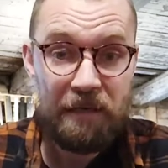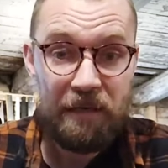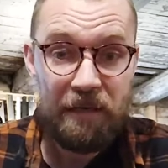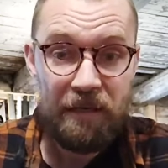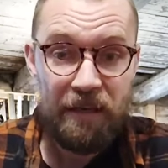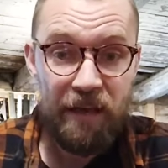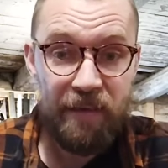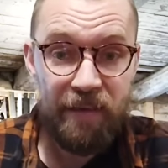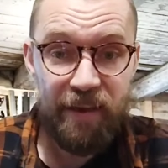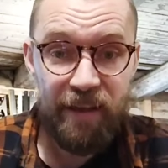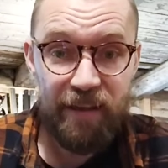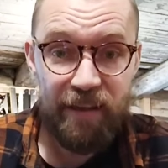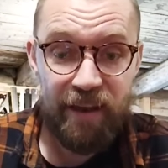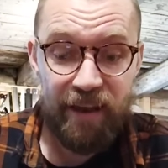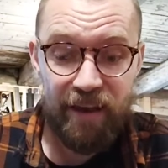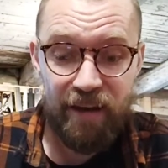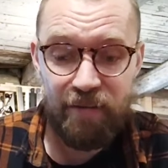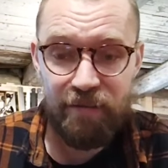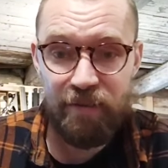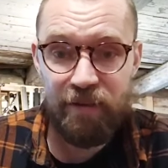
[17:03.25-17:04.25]

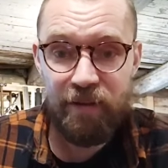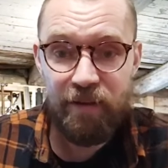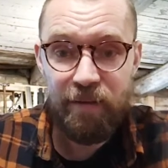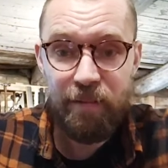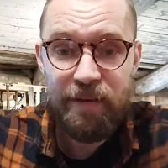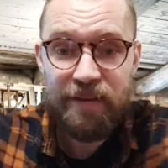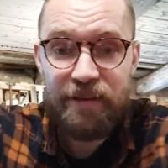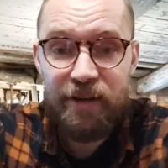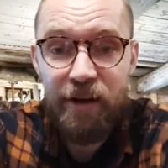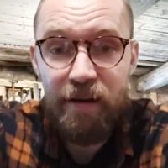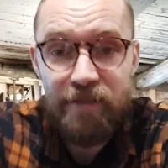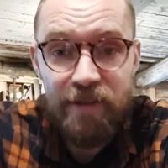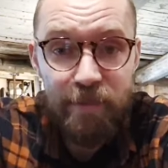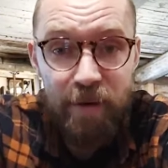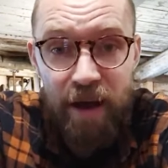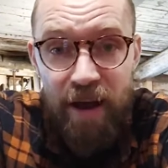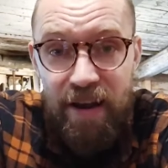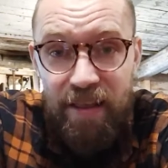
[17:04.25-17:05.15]
it means I don't have to buy